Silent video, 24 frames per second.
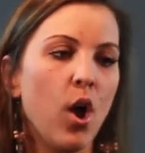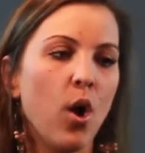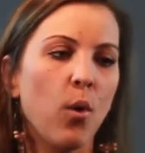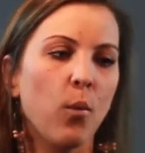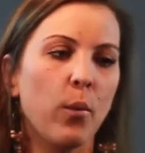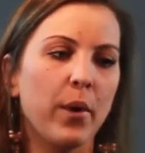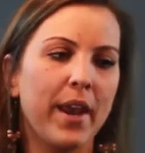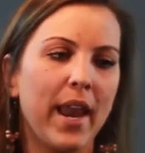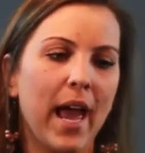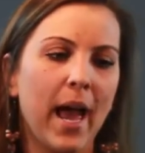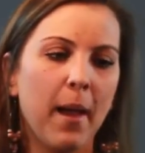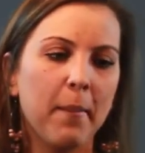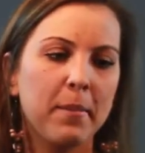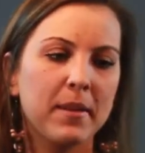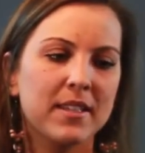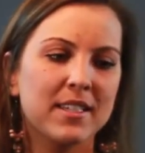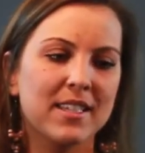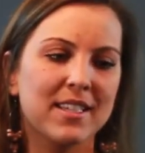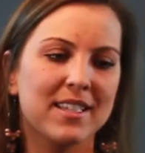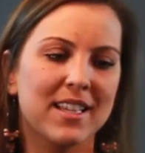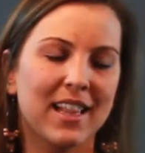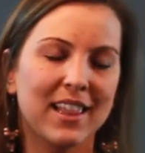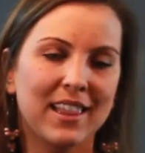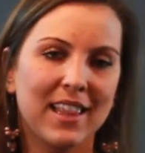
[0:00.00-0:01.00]
what happens
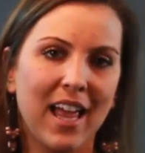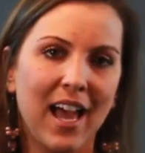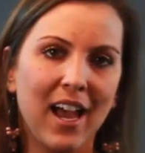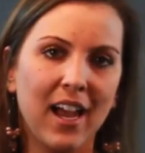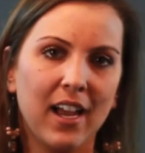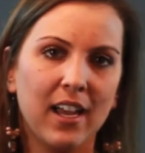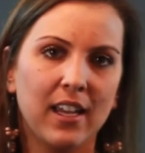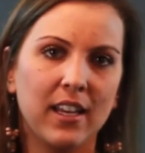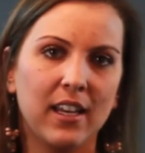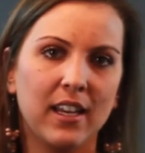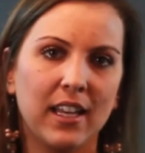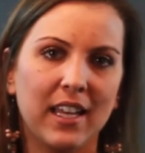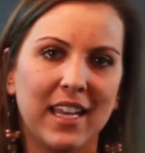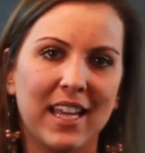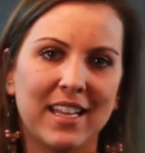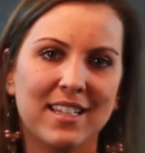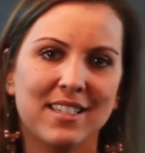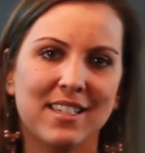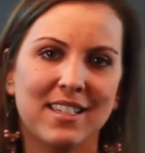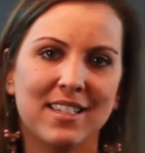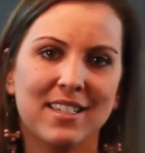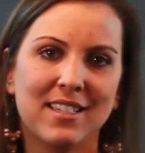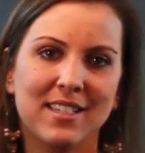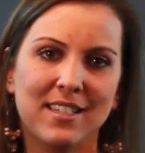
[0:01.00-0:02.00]
is the line
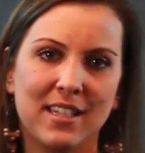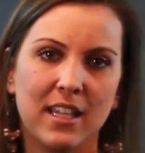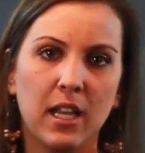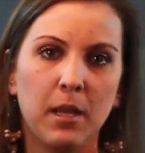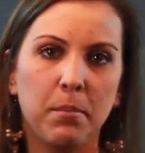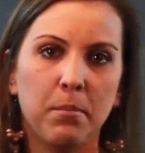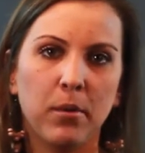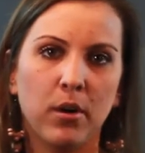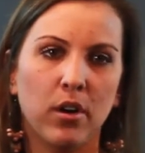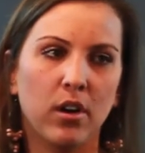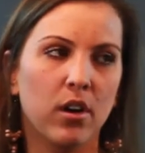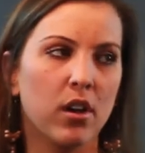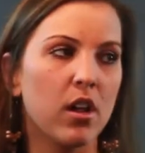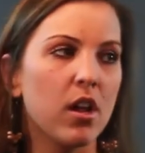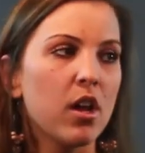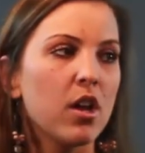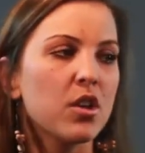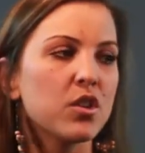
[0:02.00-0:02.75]
gets steeper.